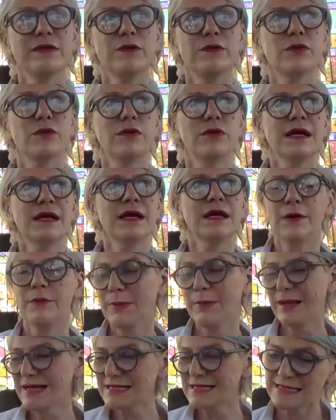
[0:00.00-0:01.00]
or I
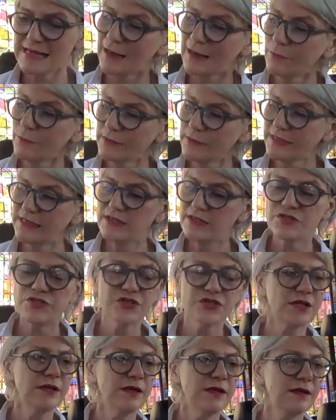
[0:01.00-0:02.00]
would buy a
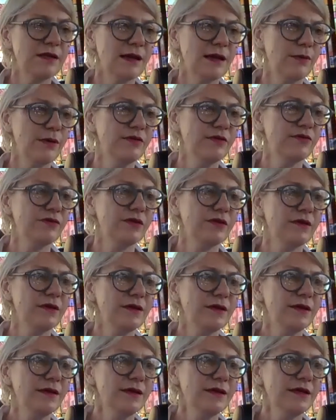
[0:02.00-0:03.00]
sandwich, and I would,
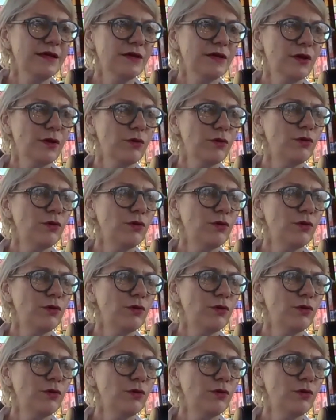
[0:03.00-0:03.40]
you know,